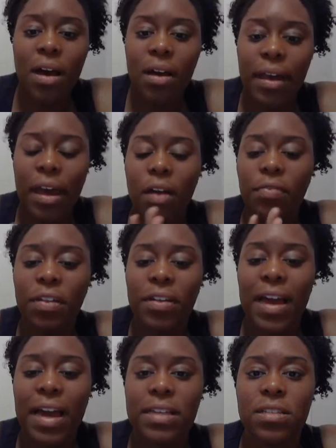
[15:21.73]
Okay, hopefully you
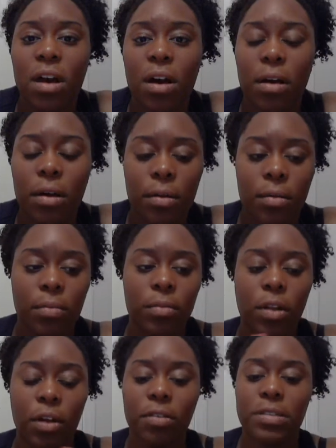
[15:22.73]
guys all
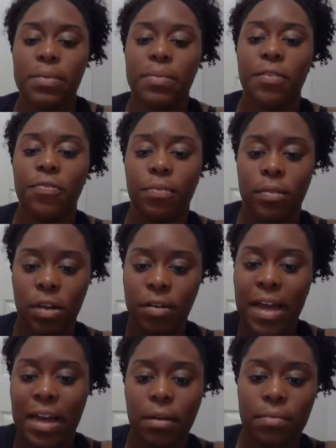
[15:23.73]
learned something
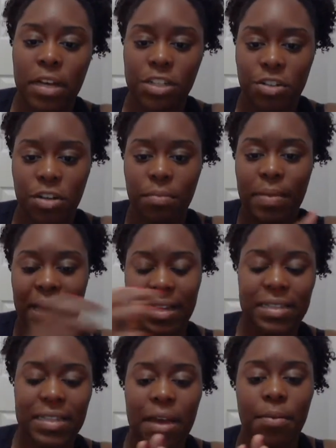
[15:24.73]
learned how to measure your
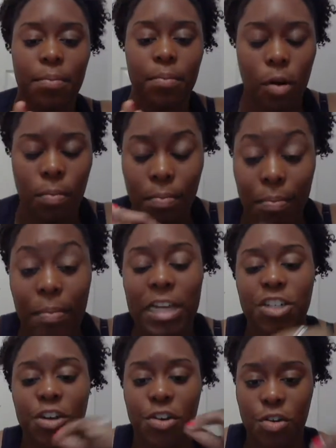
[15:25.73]
body type or
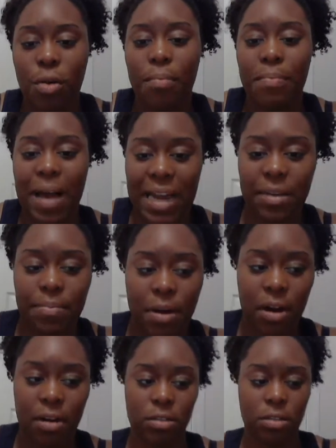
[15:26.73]
measure your body
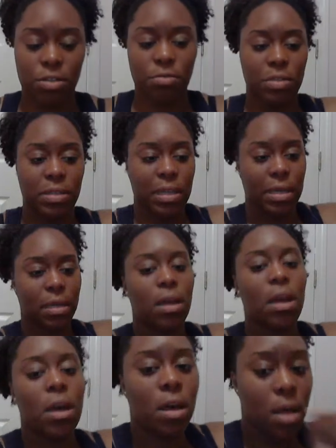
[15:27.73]
parts using
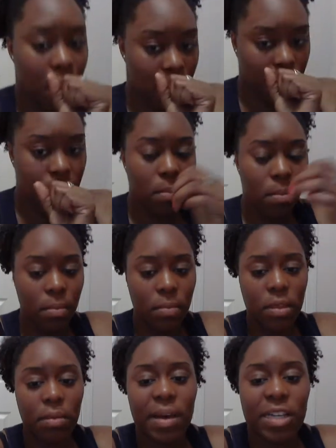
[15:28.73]

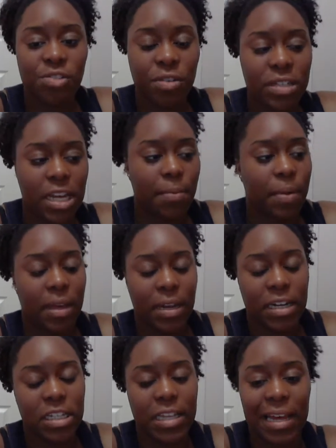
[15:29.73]
the measuring tape. Again,
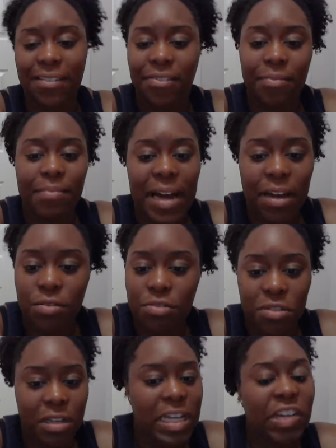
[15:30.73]
I just got it from
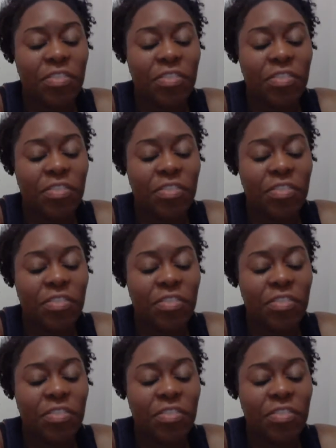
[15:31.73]
Michael's. You